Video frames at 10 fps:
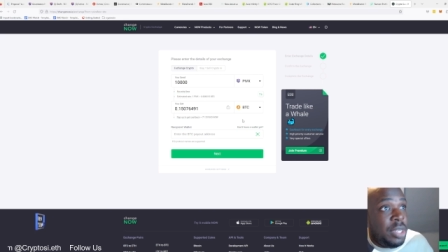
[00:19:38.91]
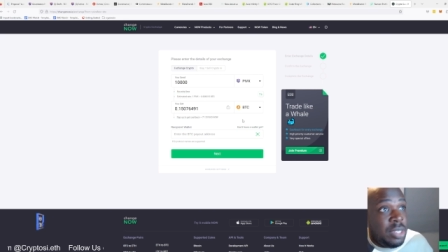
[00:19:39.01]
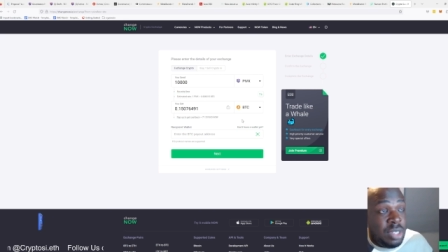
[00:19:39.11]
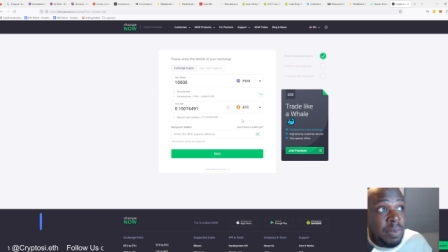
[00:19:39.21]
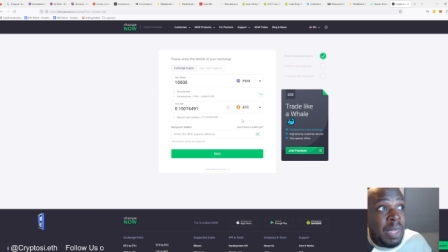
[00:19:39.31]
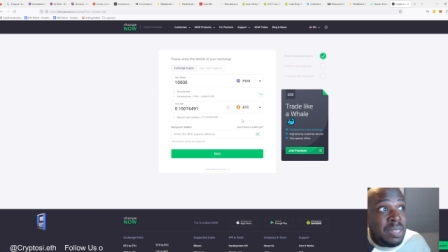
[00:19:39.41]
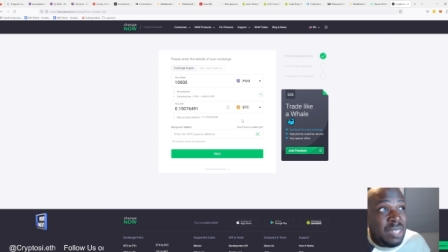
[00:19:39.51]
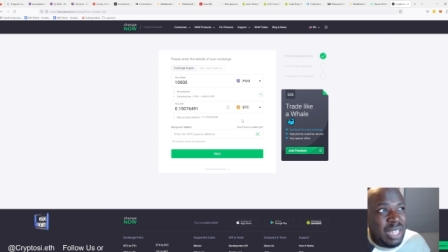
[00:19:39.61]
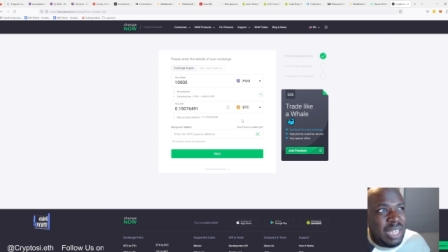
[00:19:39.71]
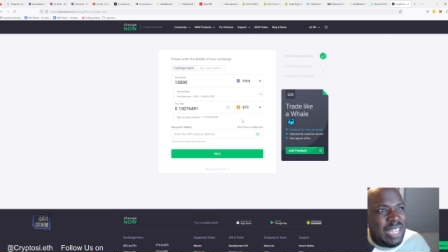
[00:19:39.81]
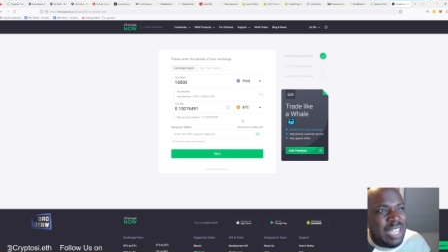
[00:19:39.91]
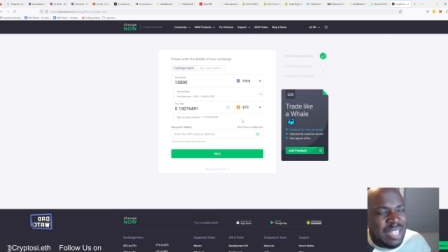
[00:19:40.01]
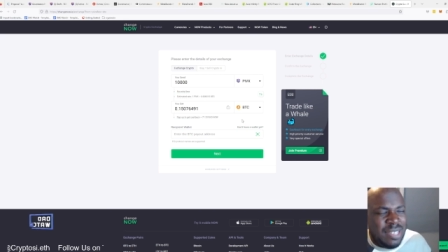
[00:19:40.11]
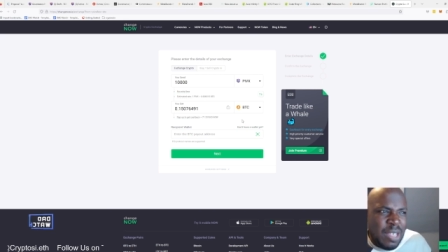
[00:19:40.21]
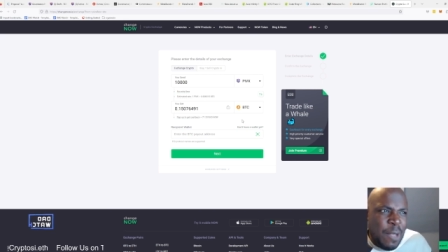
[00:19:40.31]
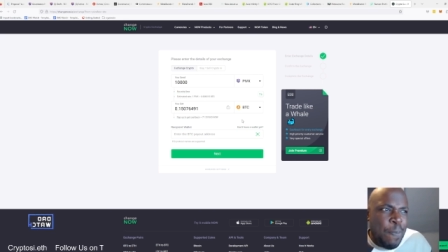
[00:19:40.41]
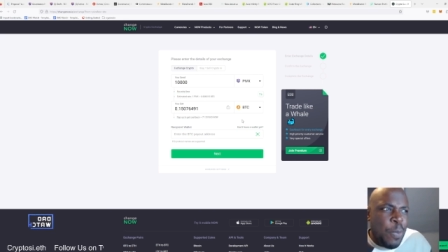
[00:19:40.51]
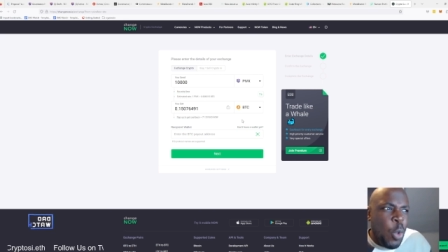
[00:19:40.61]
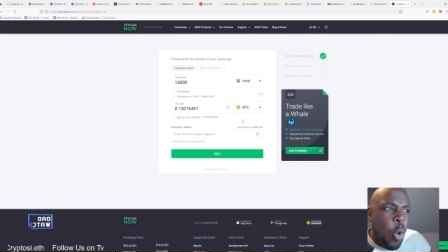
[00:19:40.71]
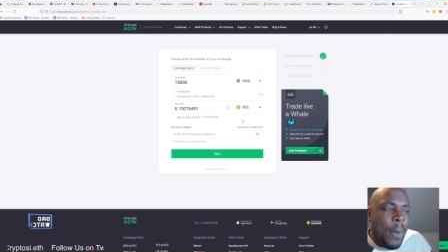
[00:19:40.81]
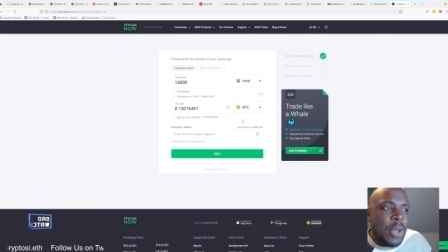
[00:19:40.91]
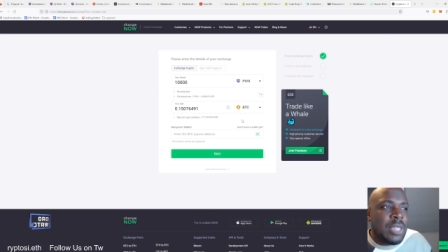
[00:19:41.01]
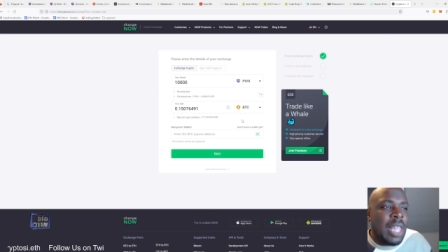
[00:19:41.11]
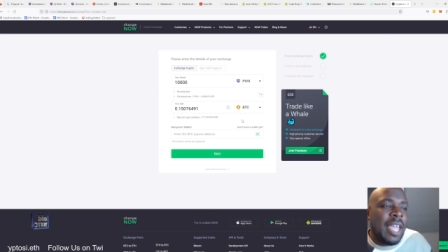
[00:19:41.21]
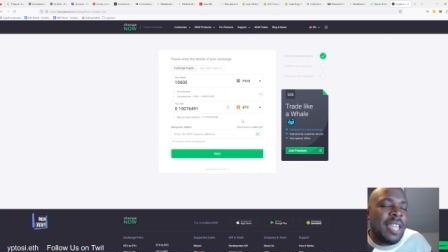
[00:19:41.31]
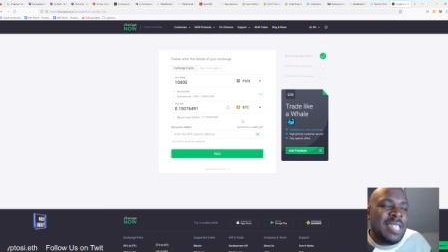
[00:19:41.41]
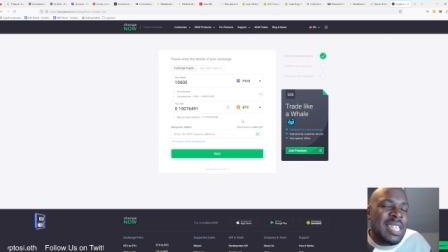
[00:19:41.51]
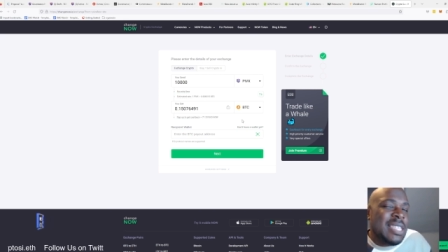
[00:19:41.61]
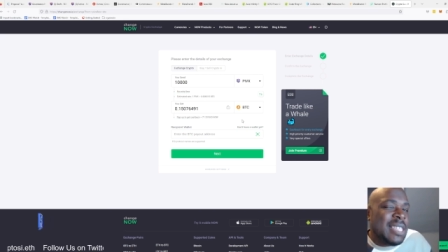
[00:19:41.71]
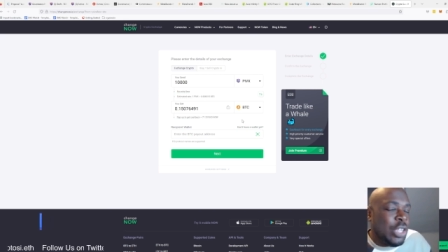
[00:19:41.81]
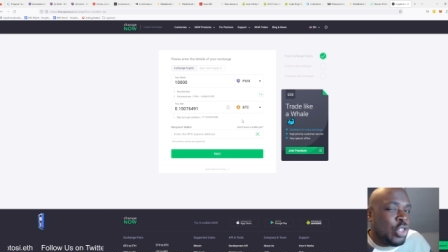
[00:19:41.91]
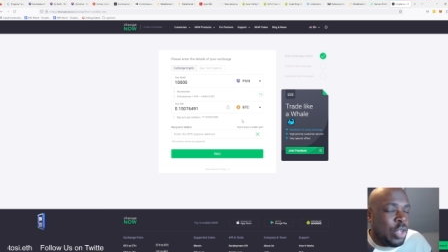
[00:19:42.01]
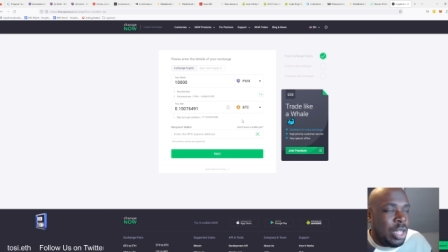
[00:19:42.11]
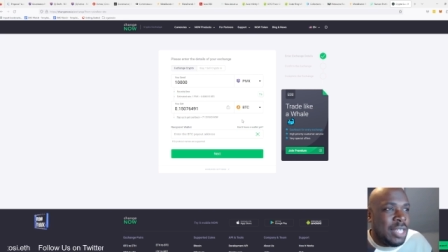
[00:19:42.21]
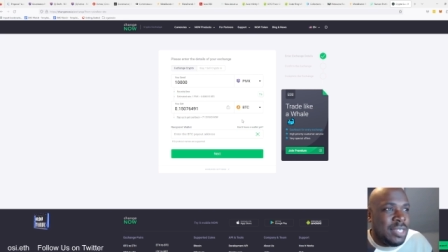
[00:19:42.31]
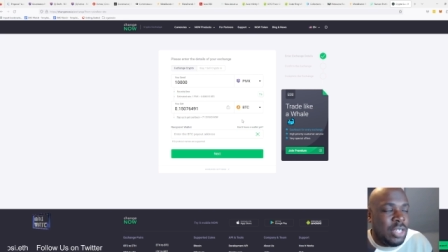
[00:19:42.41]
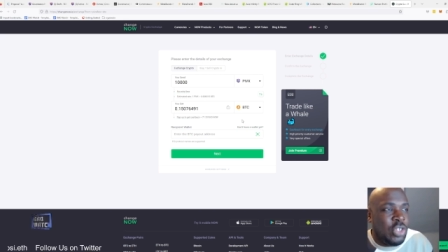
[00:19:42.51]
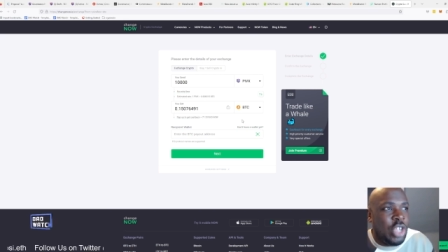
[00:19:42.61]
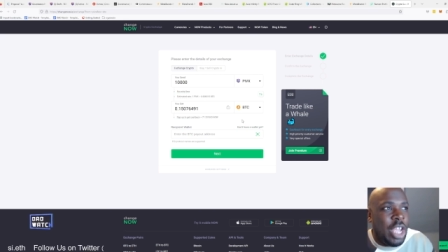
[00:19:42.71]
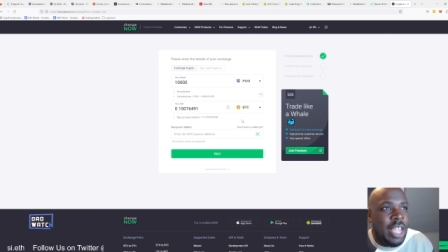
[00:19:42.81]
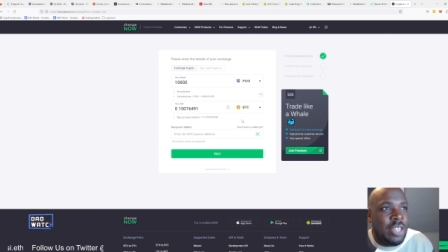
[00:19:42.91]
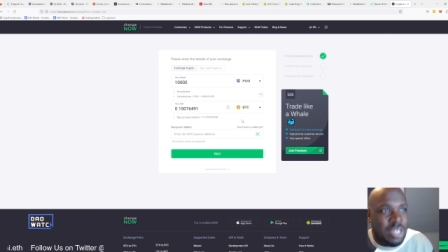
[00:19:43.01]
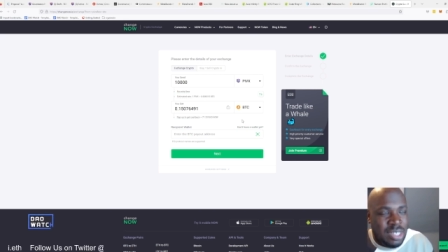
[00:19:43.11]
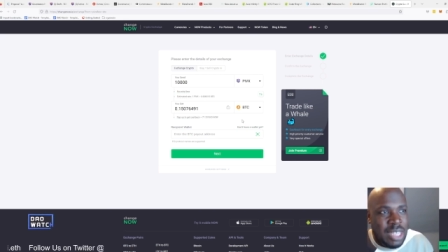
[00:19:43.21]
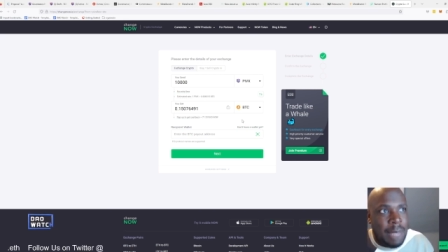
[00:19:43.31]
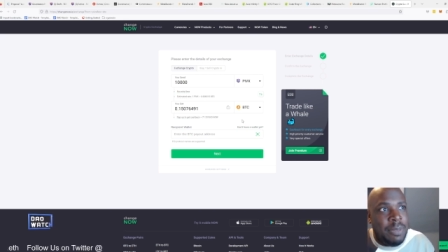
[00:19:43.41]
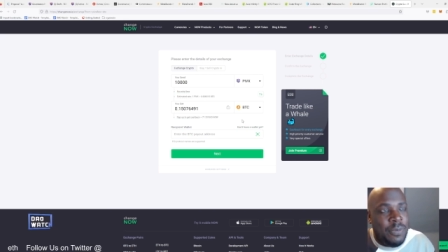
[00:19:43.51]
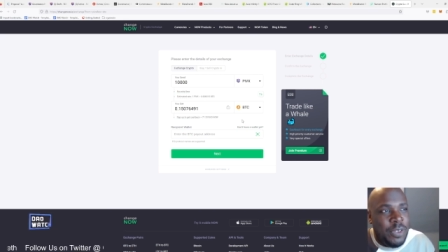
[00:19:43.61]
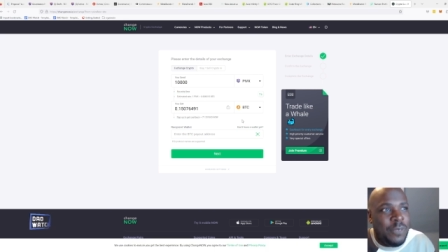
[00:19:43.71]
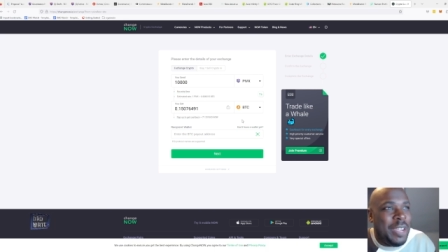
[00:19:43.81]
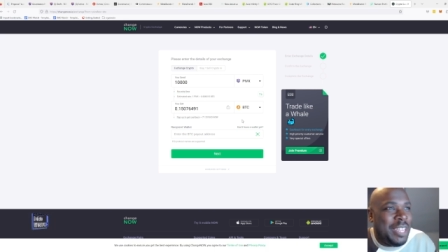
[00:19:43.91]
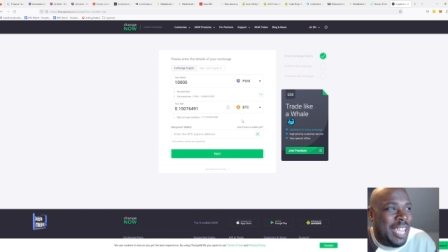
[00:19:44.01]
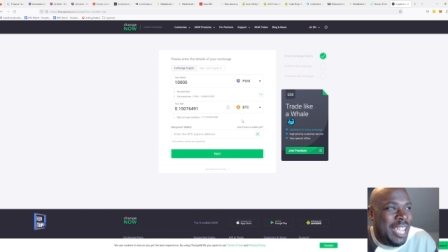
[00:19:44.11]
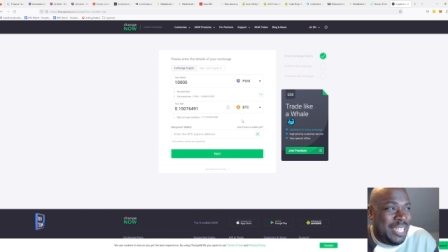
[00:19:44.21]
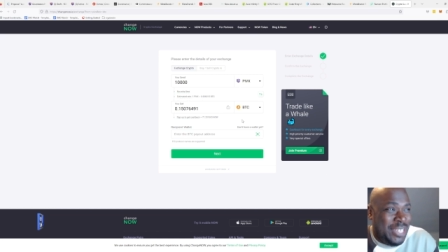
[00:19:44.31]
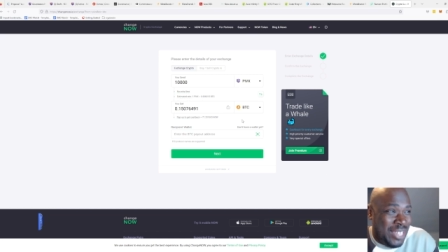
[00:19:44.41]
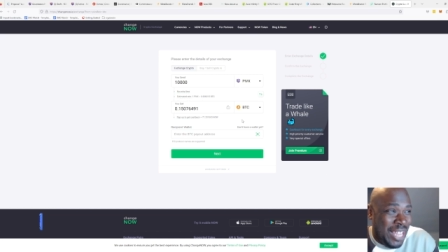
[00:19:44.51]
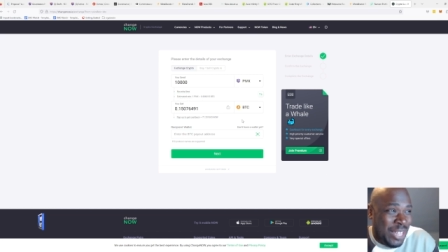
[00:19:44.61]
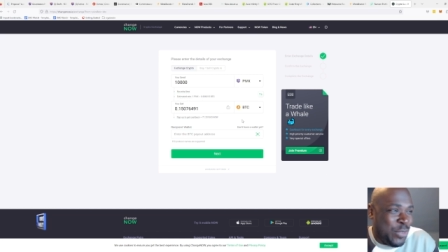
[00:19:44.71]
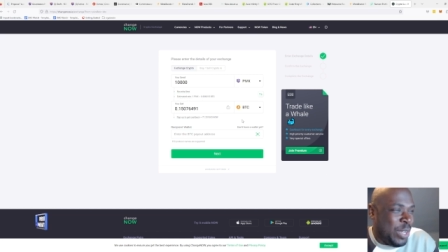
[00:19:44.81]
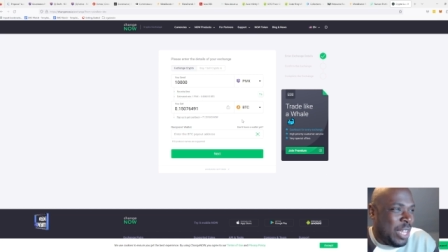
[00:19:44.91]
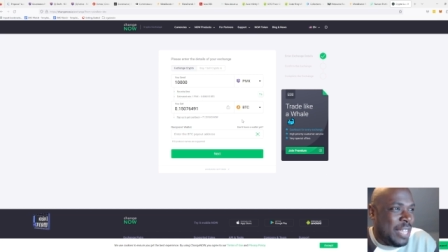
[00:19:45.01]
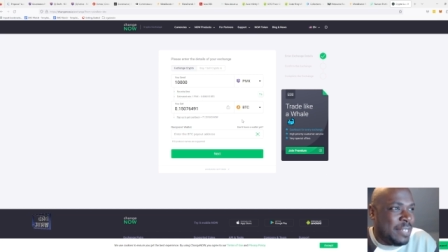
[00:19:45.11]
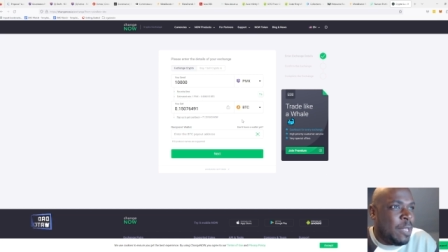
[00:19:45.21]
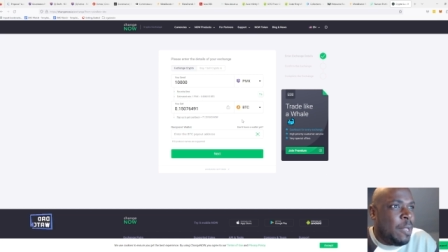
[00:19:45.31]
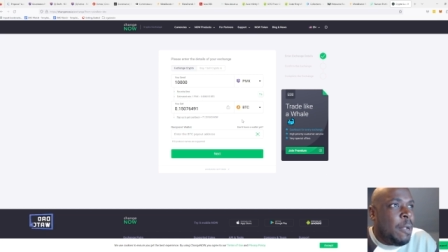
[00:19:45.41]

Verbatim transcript: It's basically, it's almost like a decentralized exchange, except for the fact that it's centralized